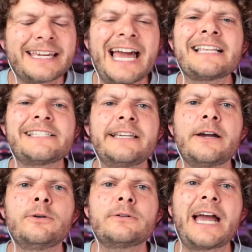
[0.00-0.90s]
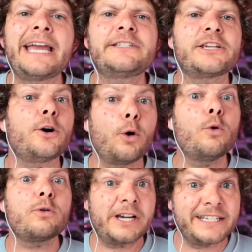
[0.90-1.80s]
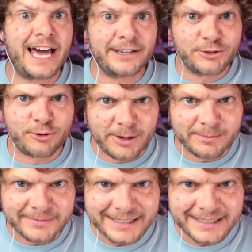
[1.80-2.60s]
The Casio Cato Conundrum.